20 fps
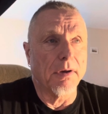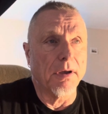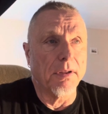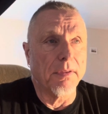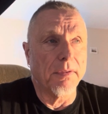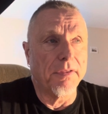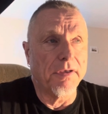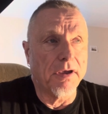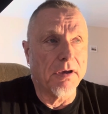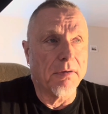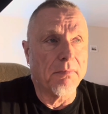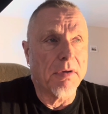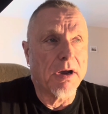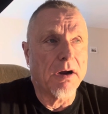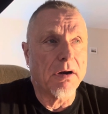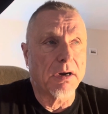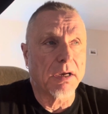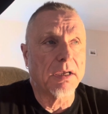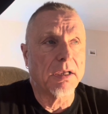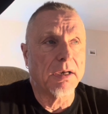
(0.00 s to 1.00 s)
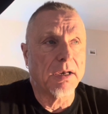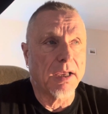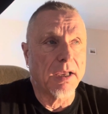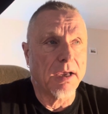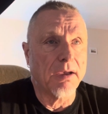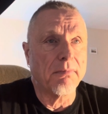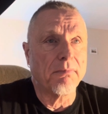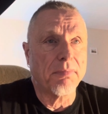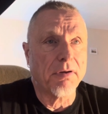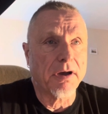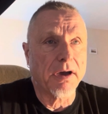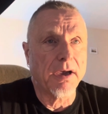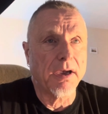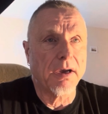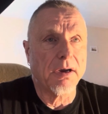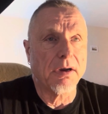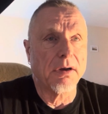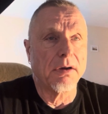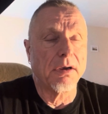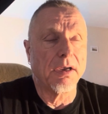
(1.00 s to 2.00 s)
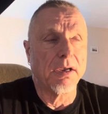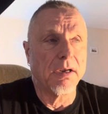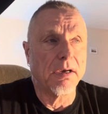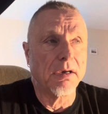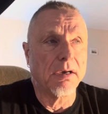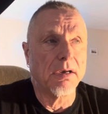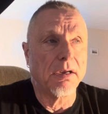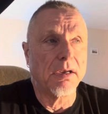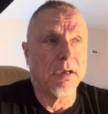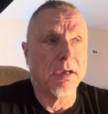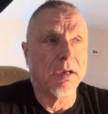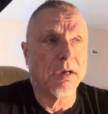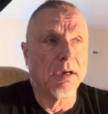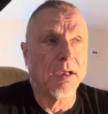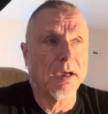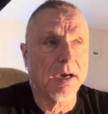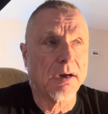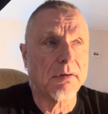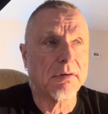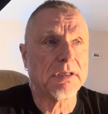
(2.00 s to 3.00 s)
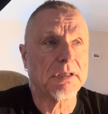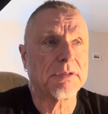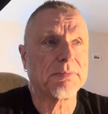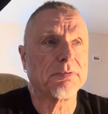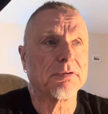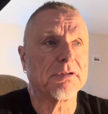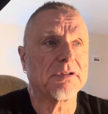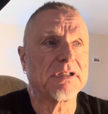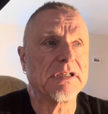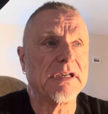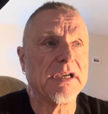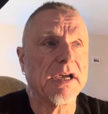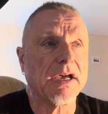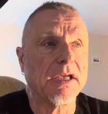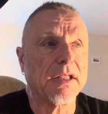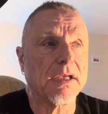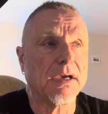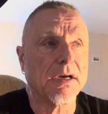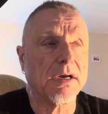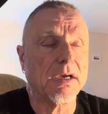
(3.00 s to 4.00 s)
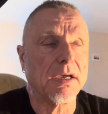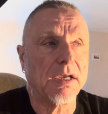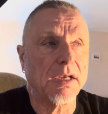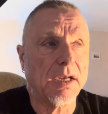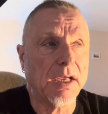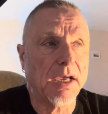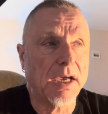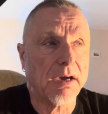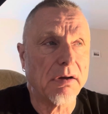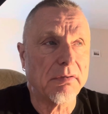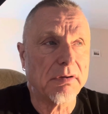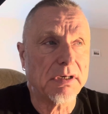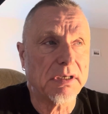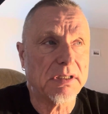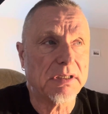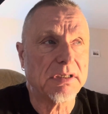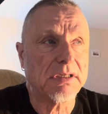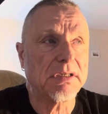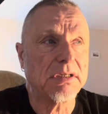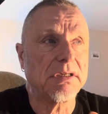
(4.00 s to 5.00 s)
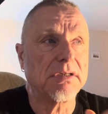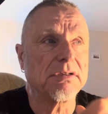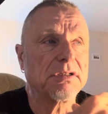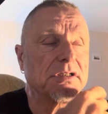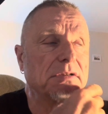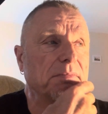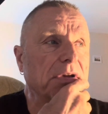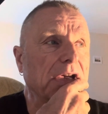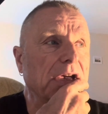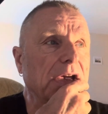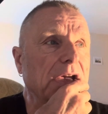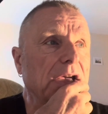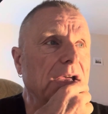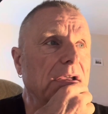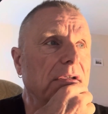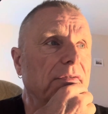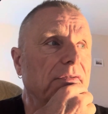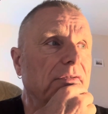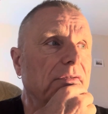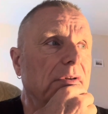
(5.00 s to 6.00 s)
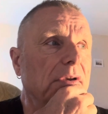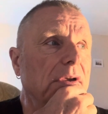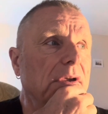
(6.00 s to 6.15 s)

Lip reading: the American empire in how it's put together, in how it continues to behave